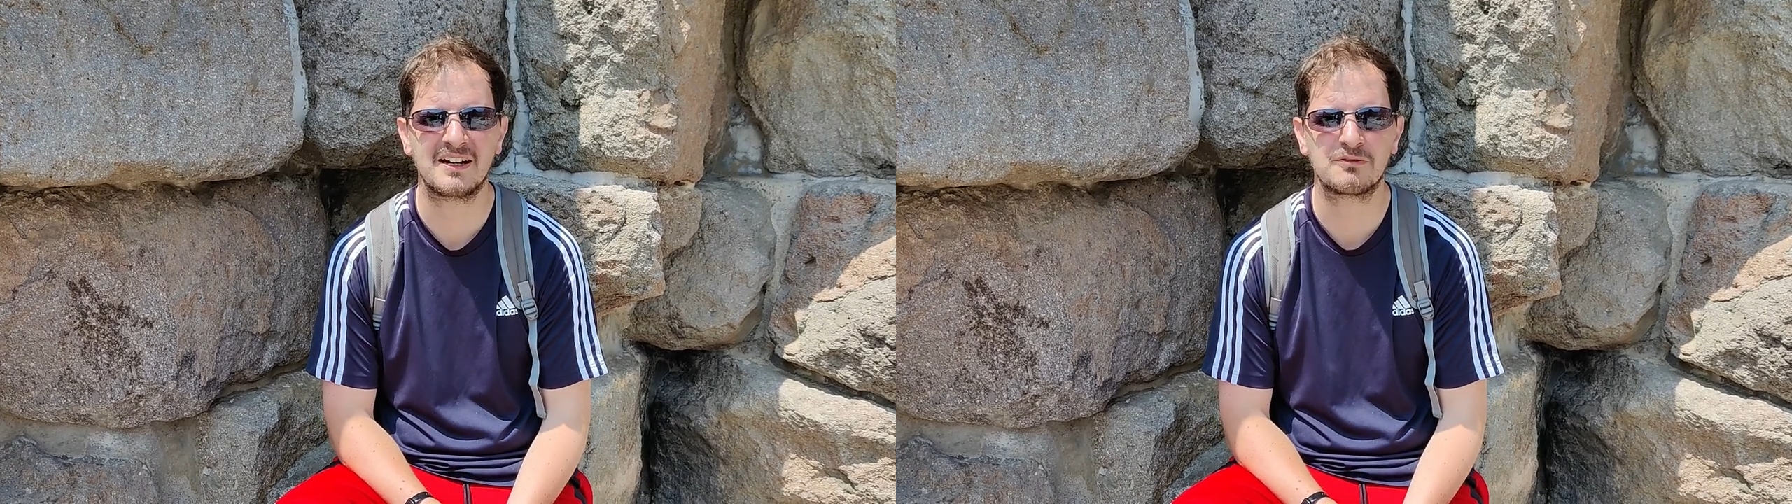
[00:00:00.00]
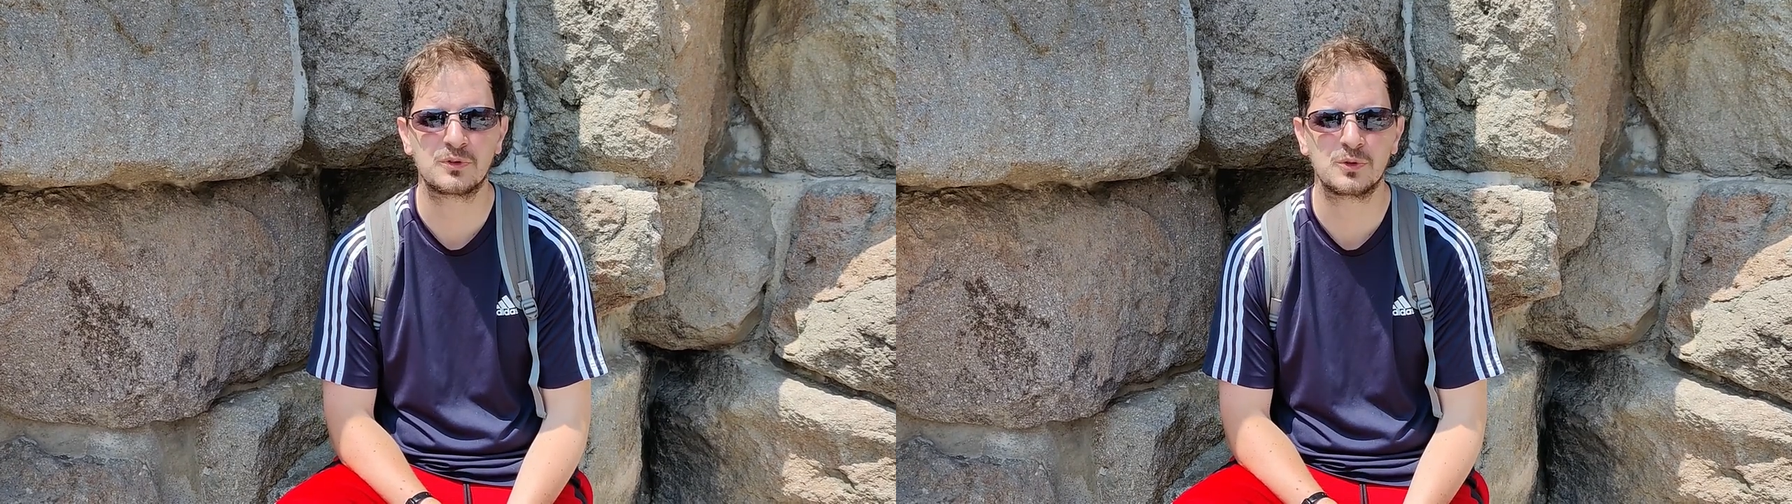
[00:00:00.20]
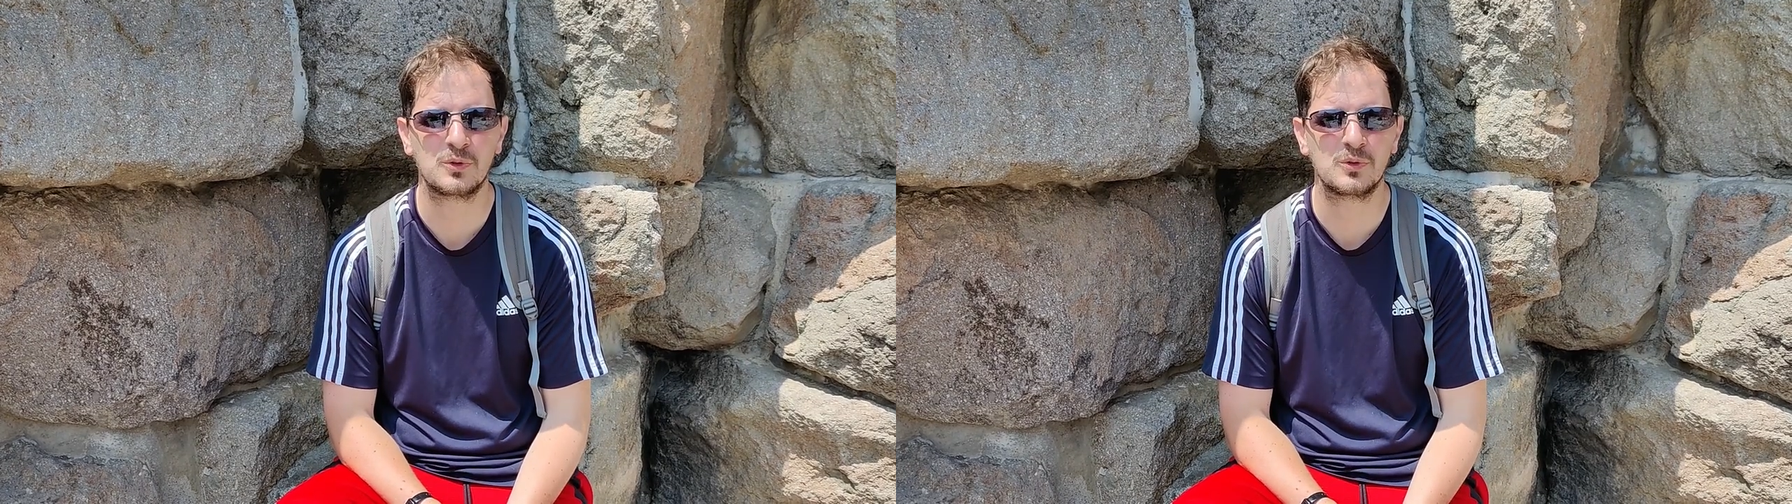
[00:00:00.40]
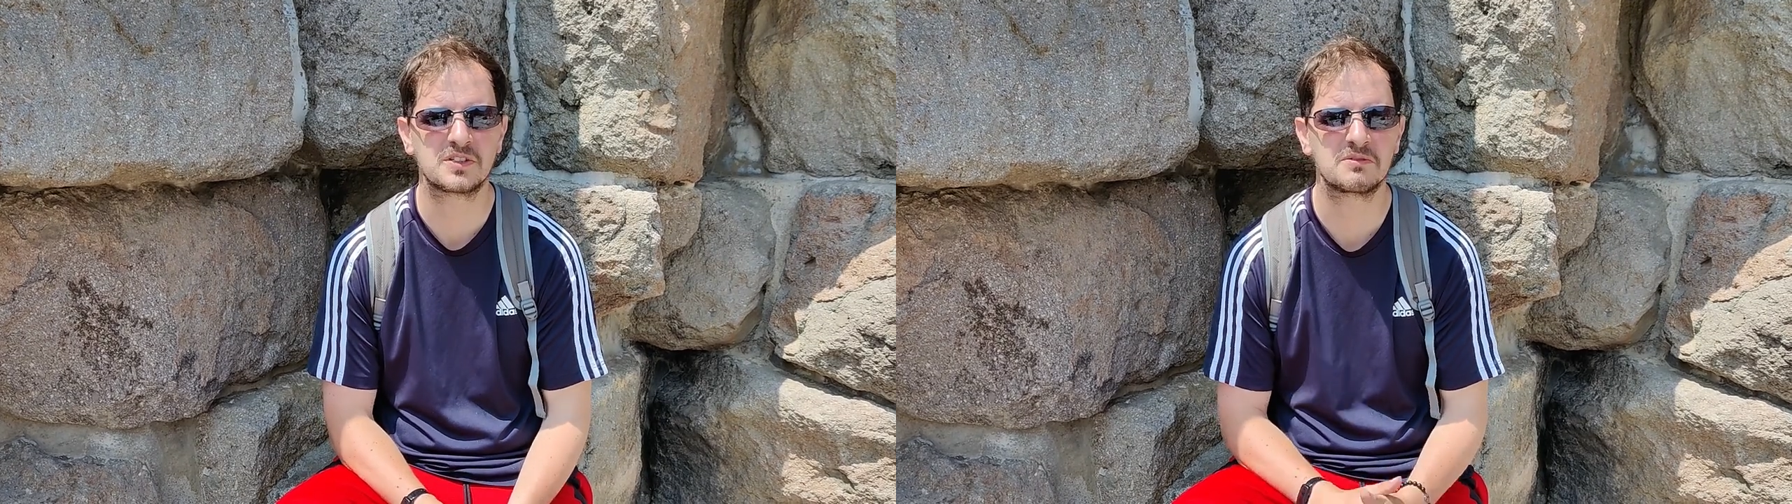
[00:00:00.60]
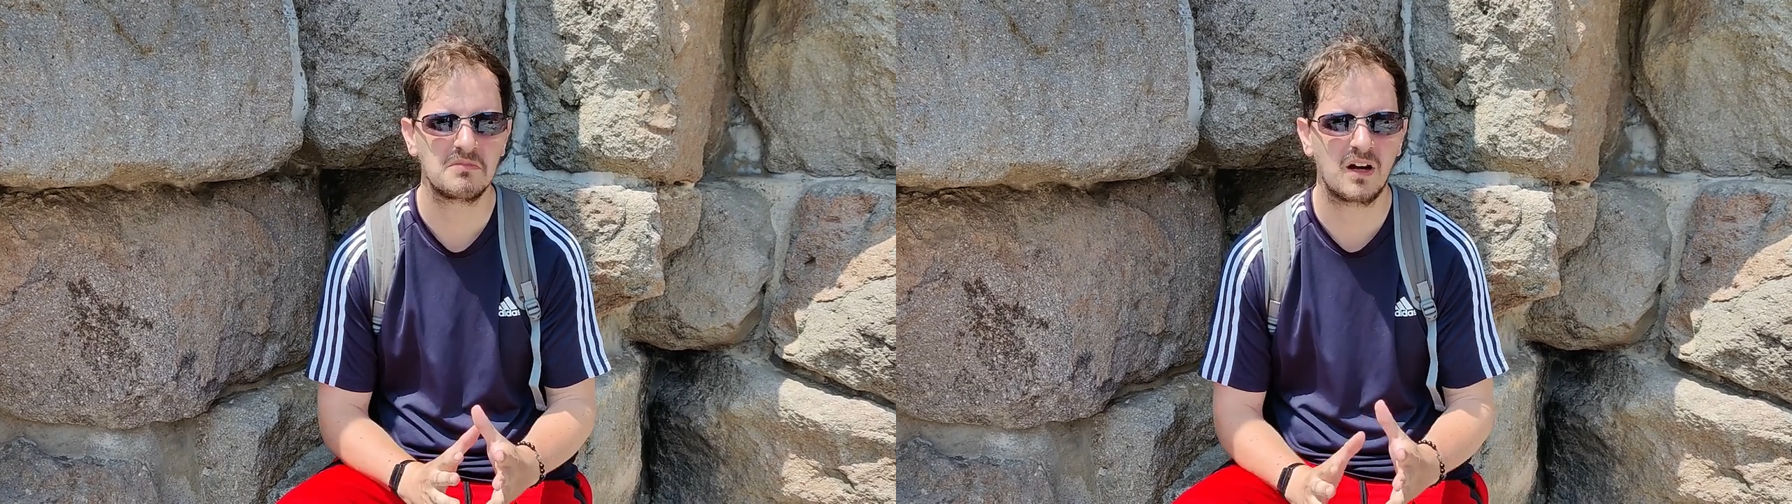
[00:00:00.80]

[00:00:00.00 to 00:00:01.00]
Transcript: that ruled